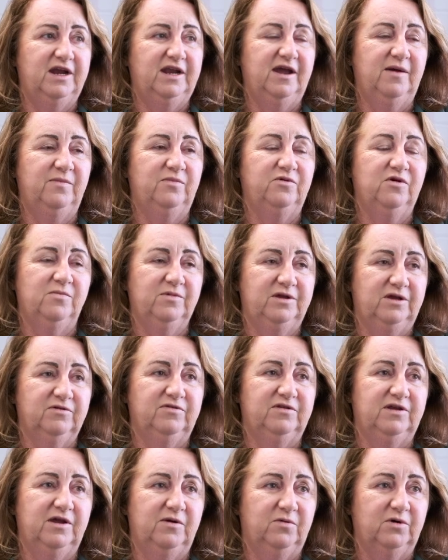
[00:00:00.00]
how primary
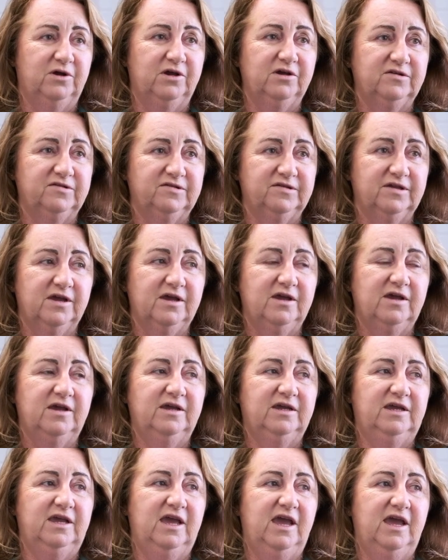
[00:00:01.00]
health networks
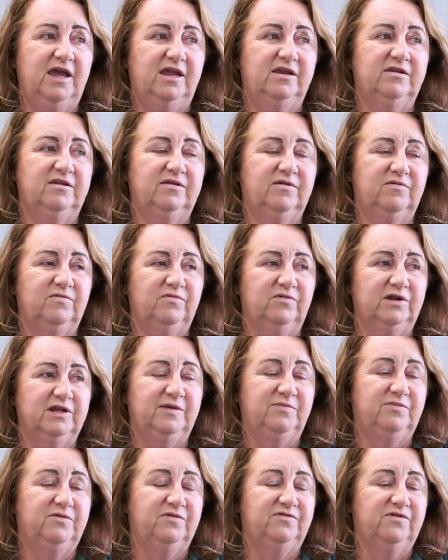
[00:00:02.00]
can really
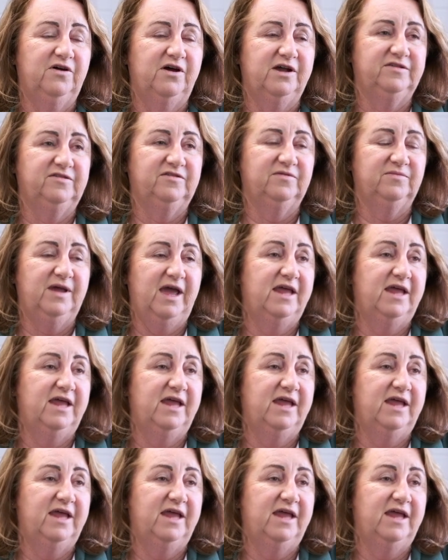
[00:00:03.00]
provide some